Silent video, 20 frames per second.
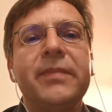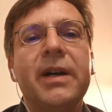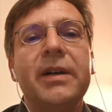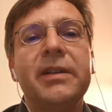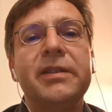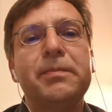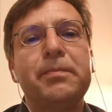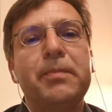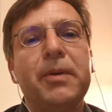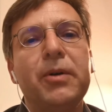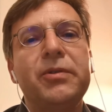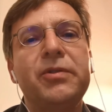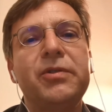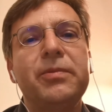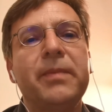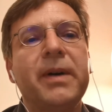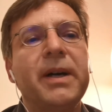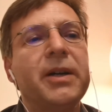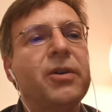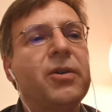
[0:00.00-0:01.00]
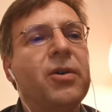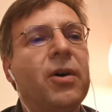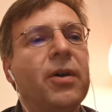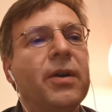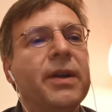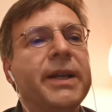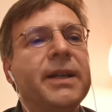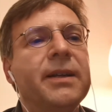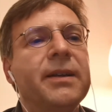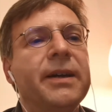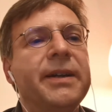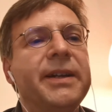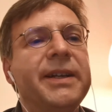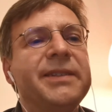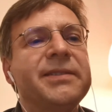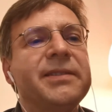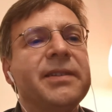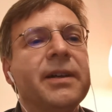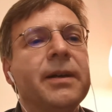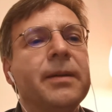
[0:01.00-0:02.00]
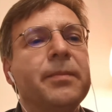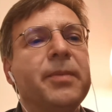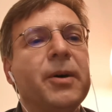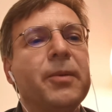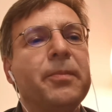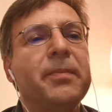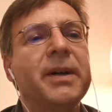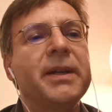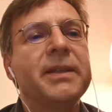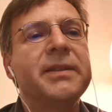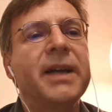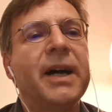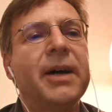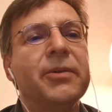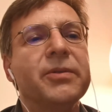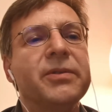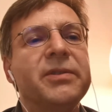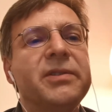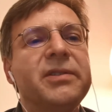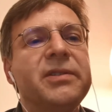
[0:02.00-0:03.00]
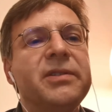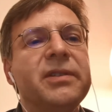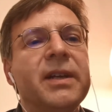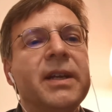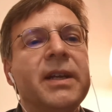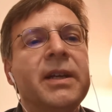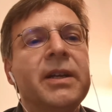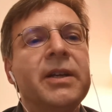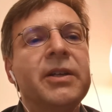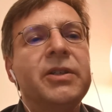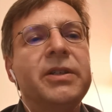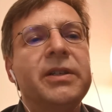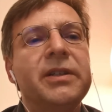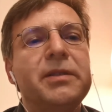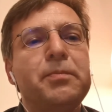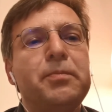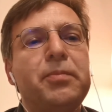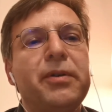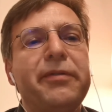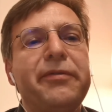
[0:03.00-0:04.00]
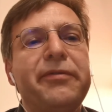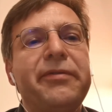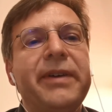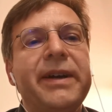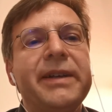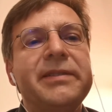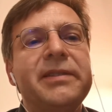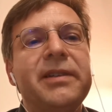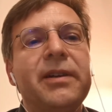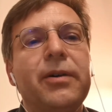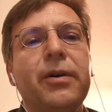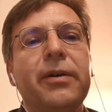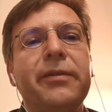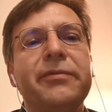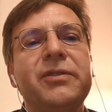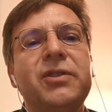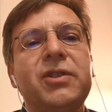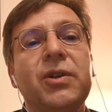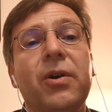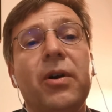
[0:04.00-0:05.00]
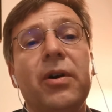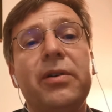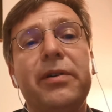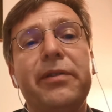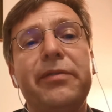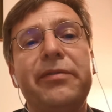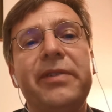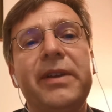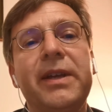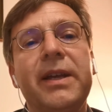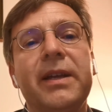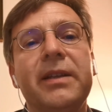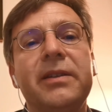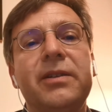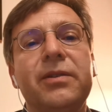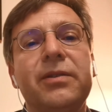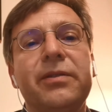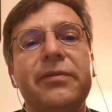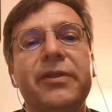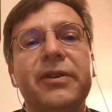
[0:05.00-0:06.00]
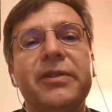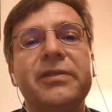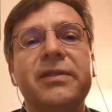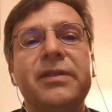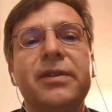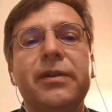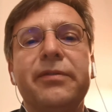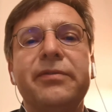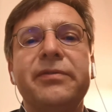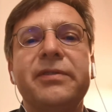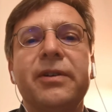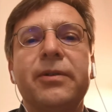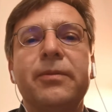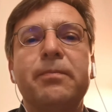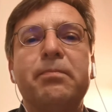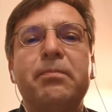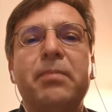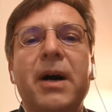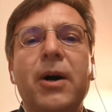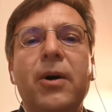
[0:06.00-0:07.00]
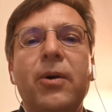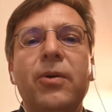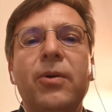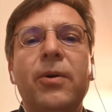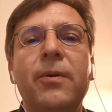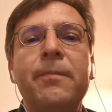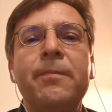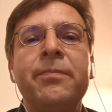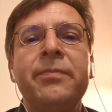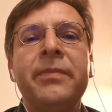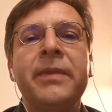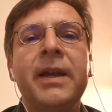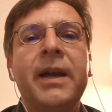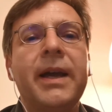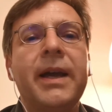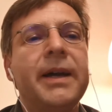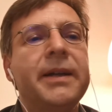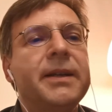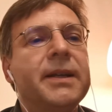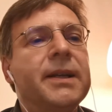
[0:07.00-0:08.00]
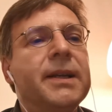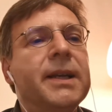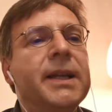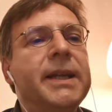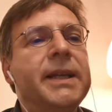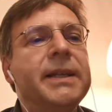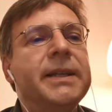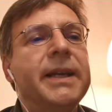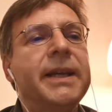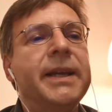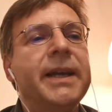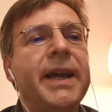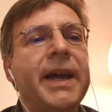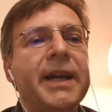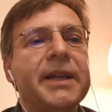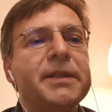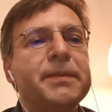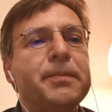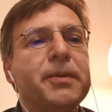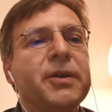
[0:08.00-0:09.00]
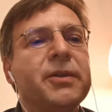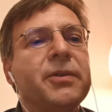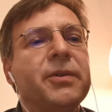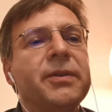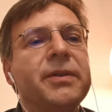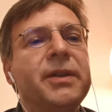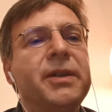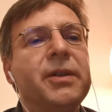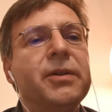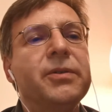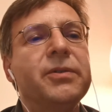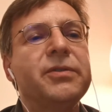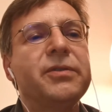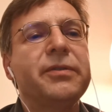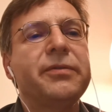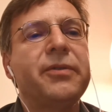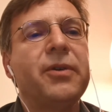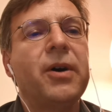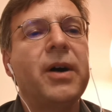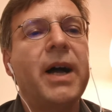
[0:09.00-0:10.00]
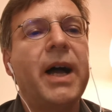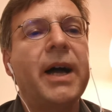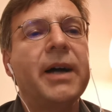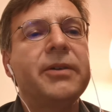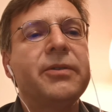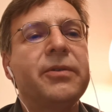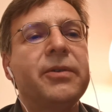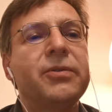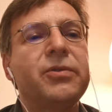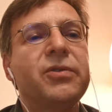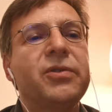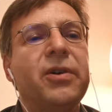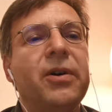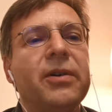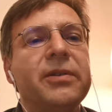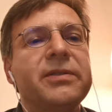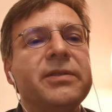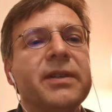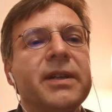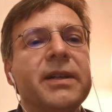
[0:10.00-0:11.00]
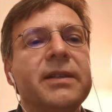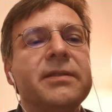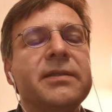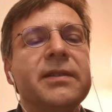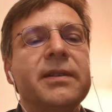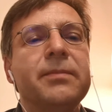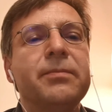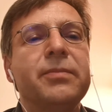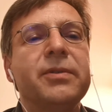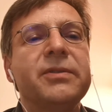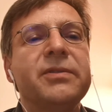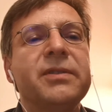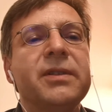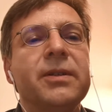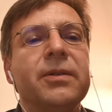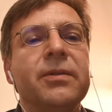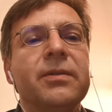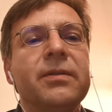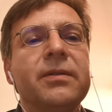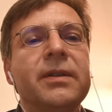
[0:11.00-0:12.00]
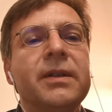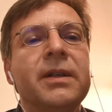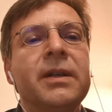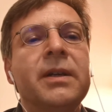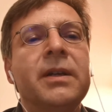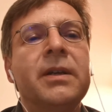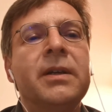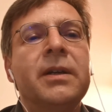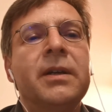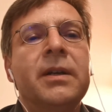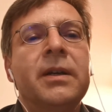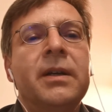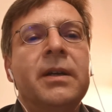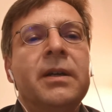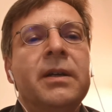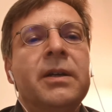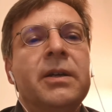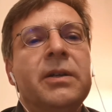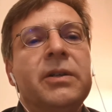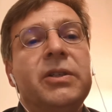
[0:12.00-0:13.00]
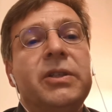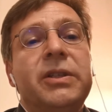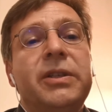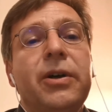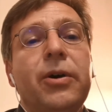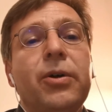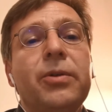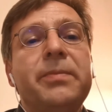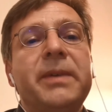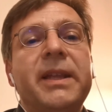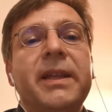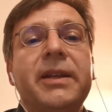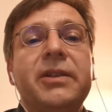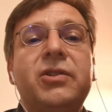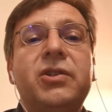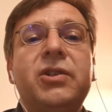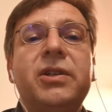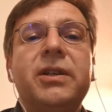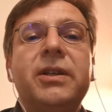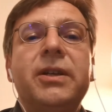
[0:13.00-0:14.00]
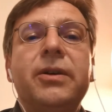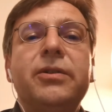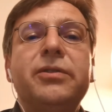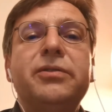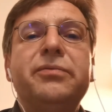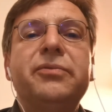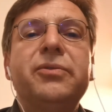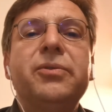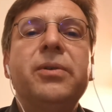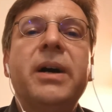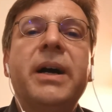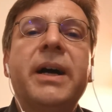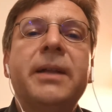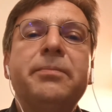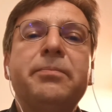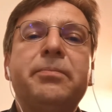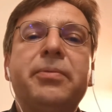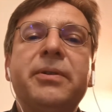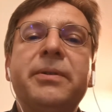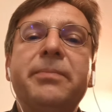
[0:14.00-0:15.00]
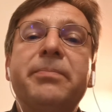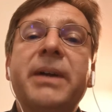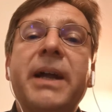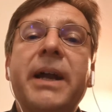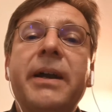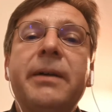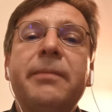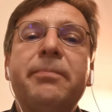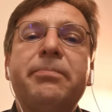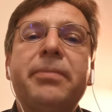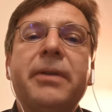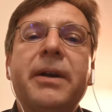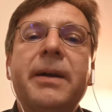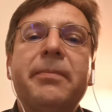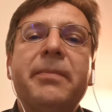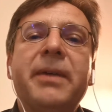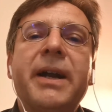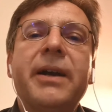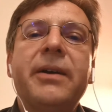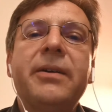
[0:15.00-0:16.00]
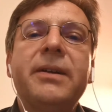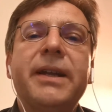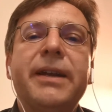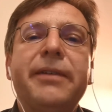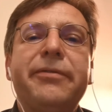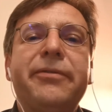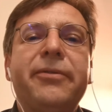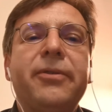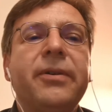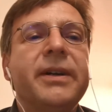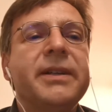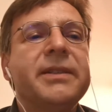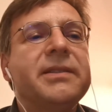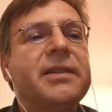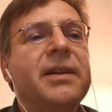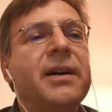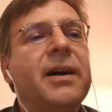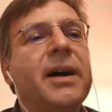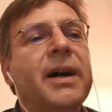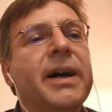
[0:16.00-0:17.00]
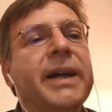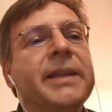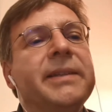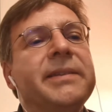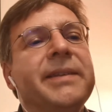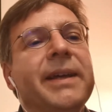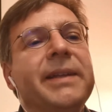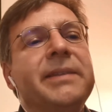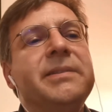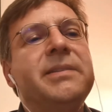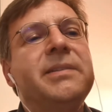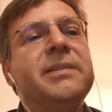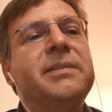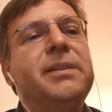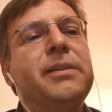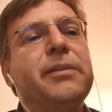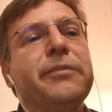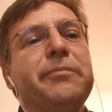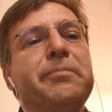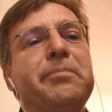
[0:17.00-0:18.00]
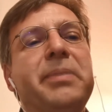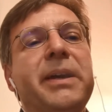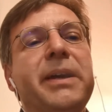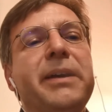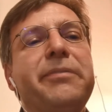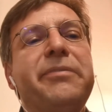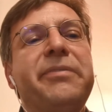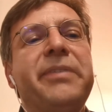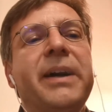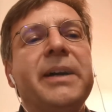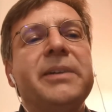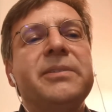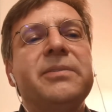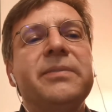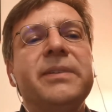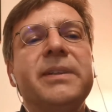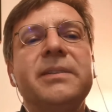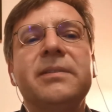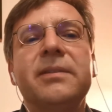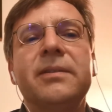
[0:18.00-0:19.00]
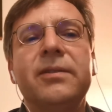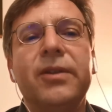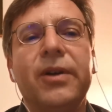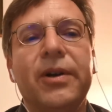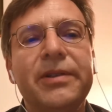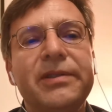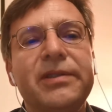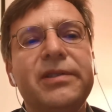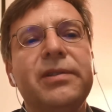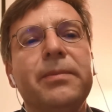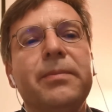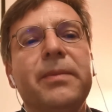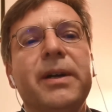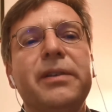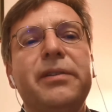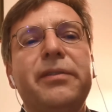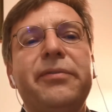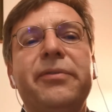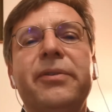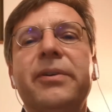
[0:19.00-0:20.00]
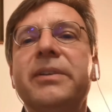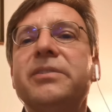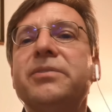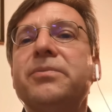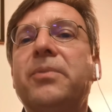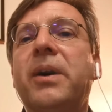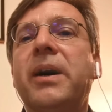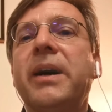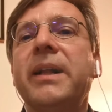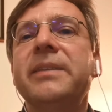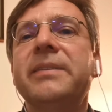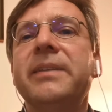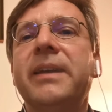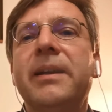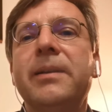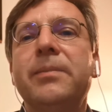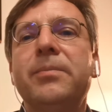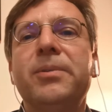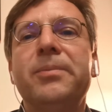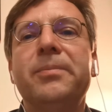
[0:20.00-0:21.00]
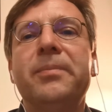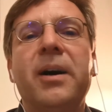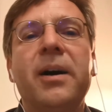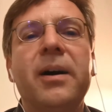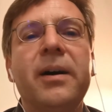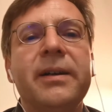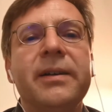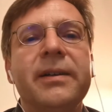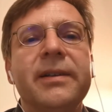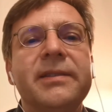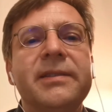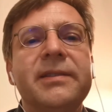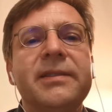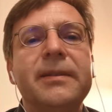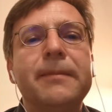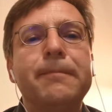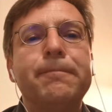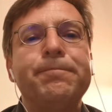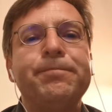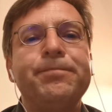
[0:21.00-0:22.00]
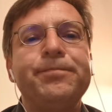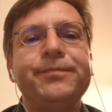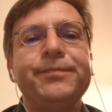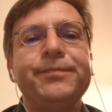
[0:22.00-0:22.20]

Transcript: I spoke to my colleague Larissa about my doubts. She's professor of geography at the University of São Paulo and a leading expert on the use of agrotoxics in Brazil. She told me that she knows Wuhan primarily for its high density of pig factories and not so much for its wild animal markets.